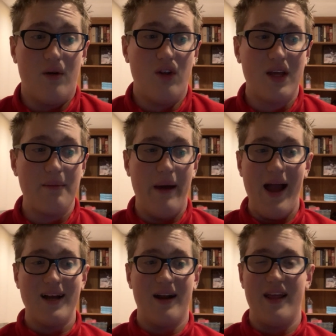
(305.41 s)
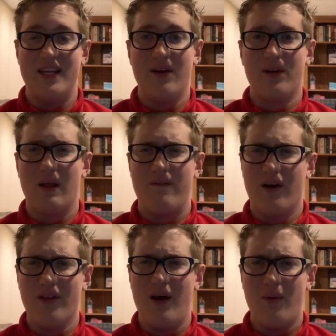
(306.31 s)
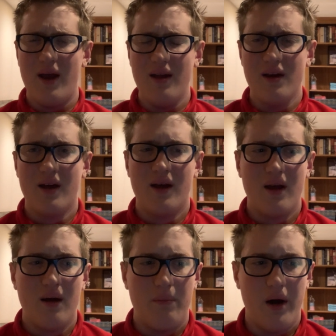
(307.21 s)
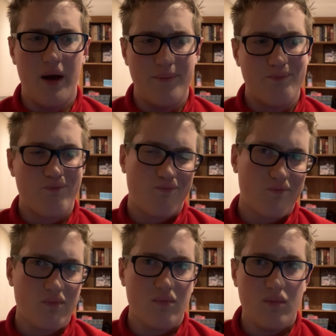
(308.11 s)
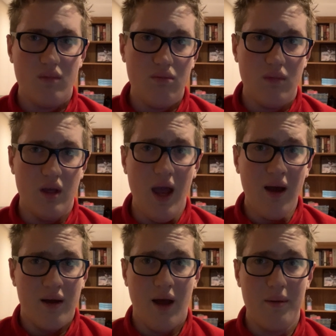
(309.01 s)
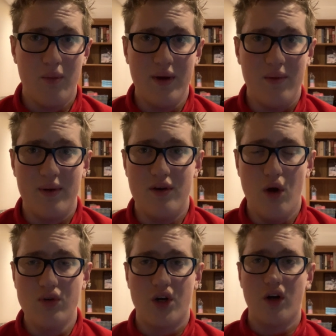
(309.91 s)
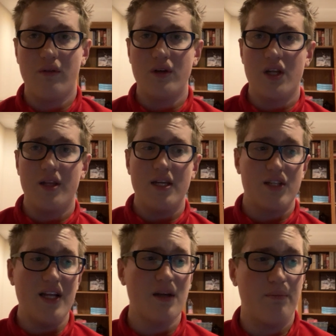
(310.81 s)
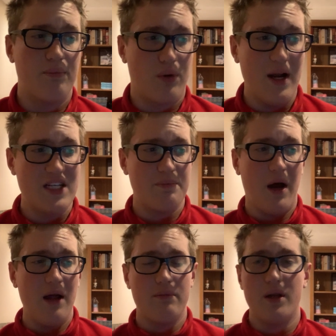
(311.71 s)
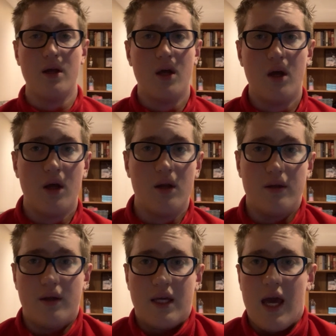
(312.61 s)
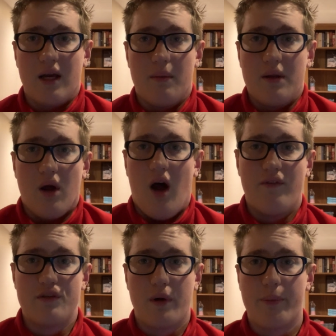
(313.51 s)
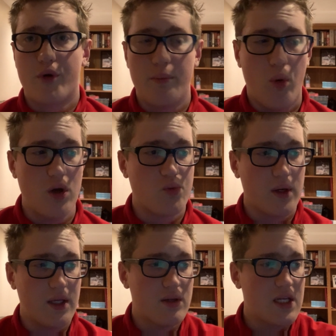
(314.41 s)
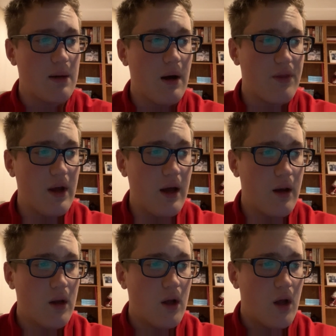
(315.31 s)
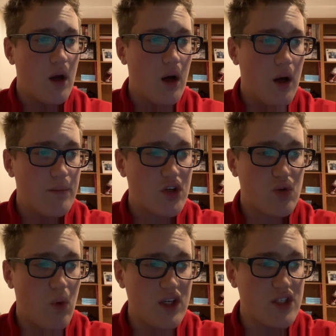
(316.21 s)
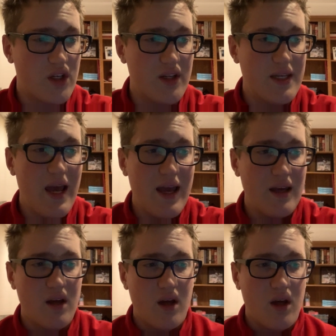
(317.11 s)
Looking back on it, it didn't really feel that way. But yeah, I mean, we no turnovers on the day. So that's a bright spot. But you can't. I mean, the offense put up 3 points. What can you say about that? Just wasn't a good day.